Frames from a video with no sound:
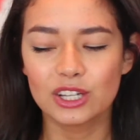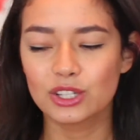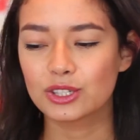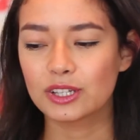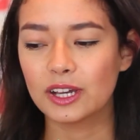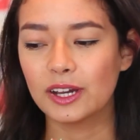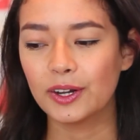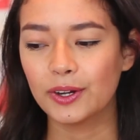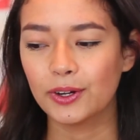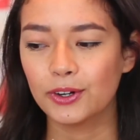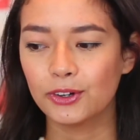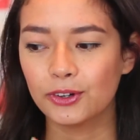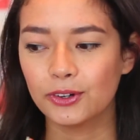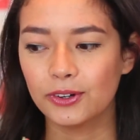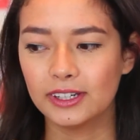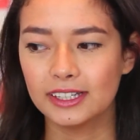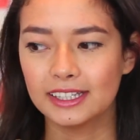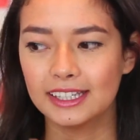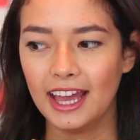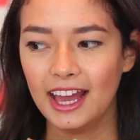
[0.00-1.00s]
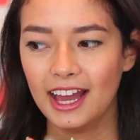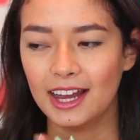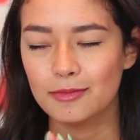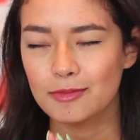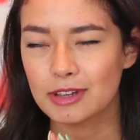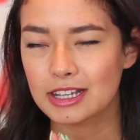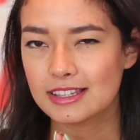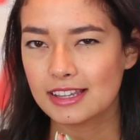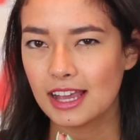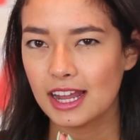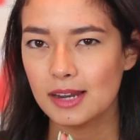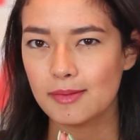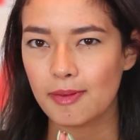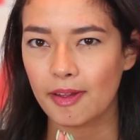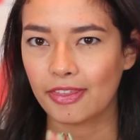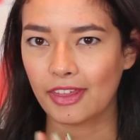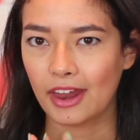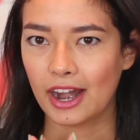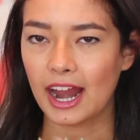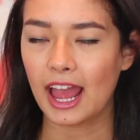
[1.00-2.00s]
So yeah, I'm excited
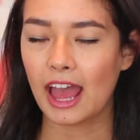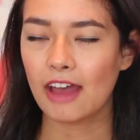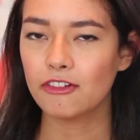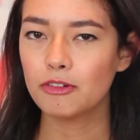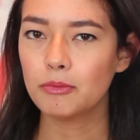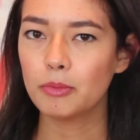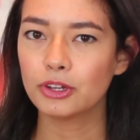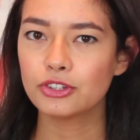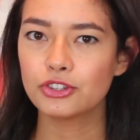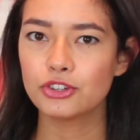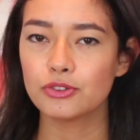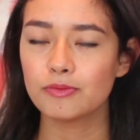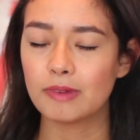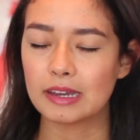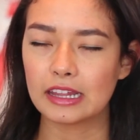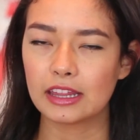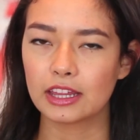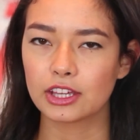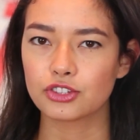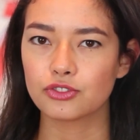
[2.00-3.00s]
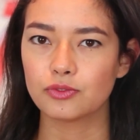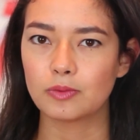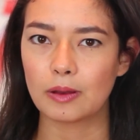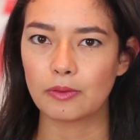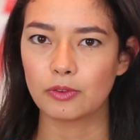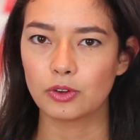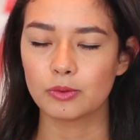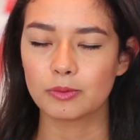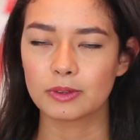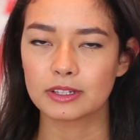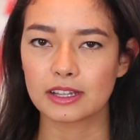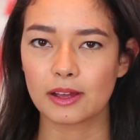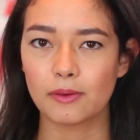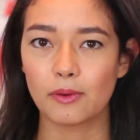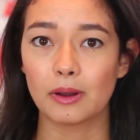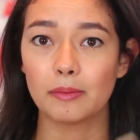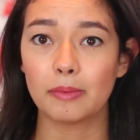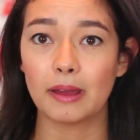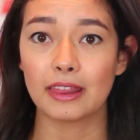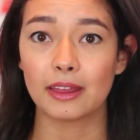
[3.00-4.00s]
about that. I haven't bought too many things for my room because I
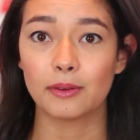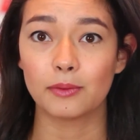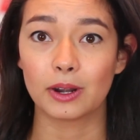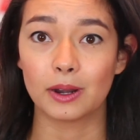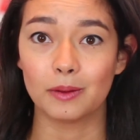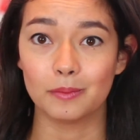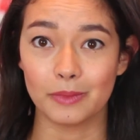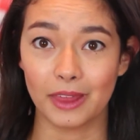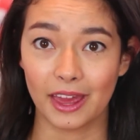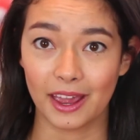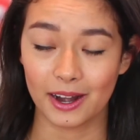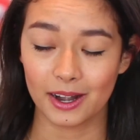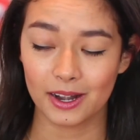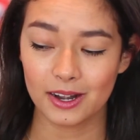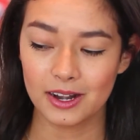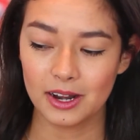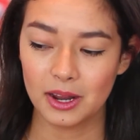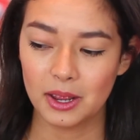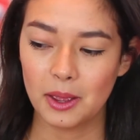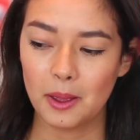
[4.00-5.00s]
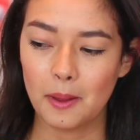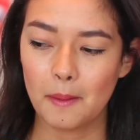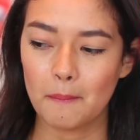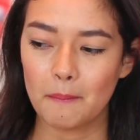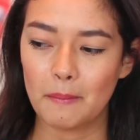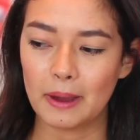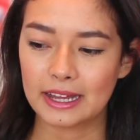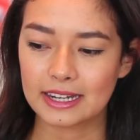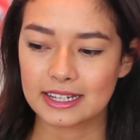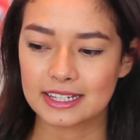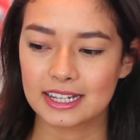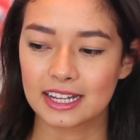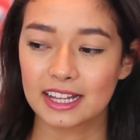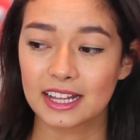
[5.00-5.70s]
want to buy that one on there, but